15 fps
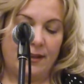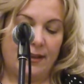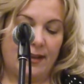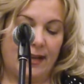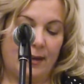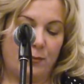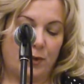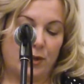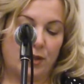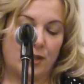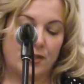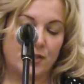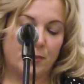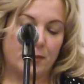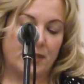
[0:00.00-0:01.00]
and we'll
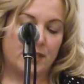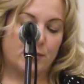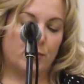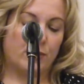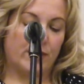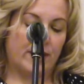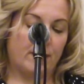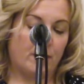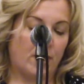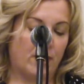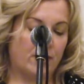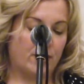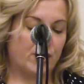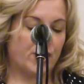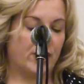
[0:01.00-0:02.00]
also be exploring a
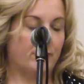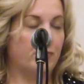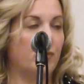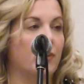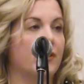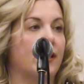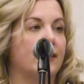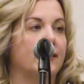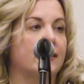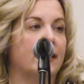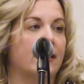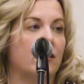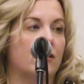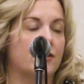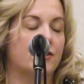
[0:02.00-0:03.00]
partnership with Island
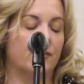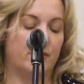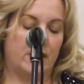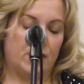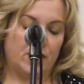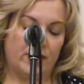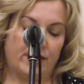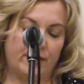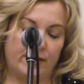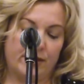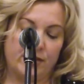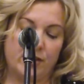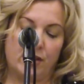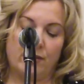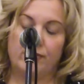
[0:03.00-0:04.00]
Lake Conservation Area
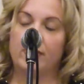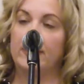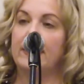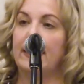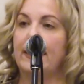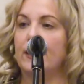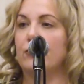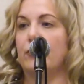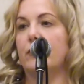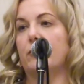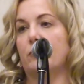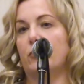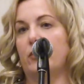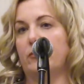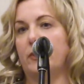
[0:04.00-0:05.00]
to offer a light grief
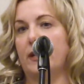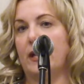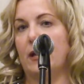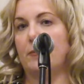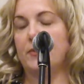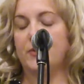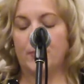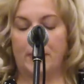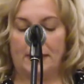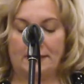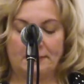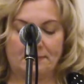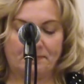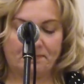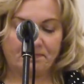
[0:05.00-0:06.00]
and bereavement camp as
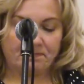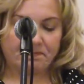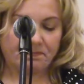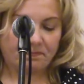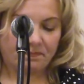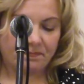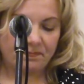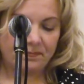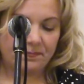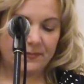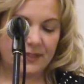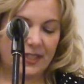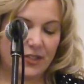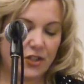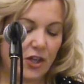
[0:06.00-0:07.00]
well.
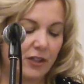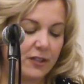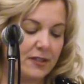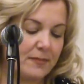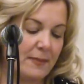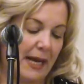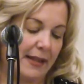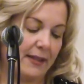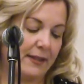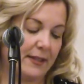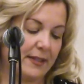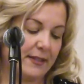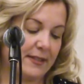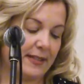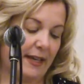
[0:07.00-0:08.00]
Charles
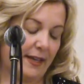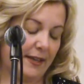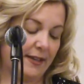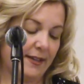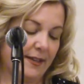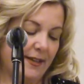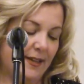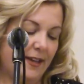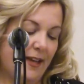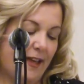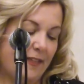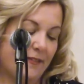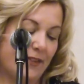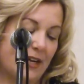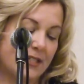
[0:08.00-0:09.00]
Malik said,
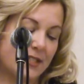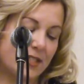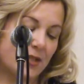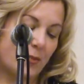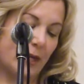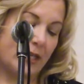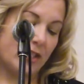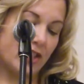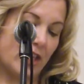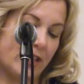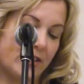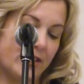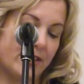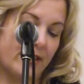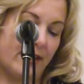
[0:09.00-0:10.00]
"The fastest way to
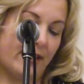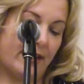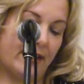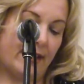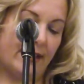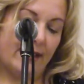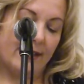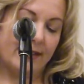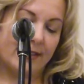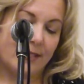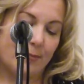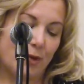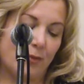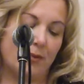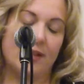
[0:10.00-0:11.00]
change society is to
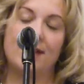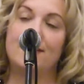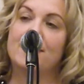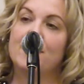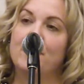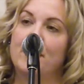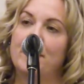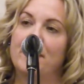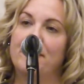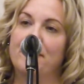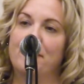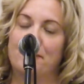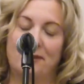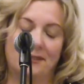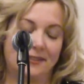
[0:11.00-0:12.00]
mobilize the women of
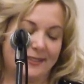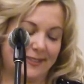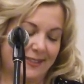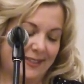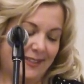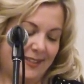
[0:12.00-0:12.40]
the world."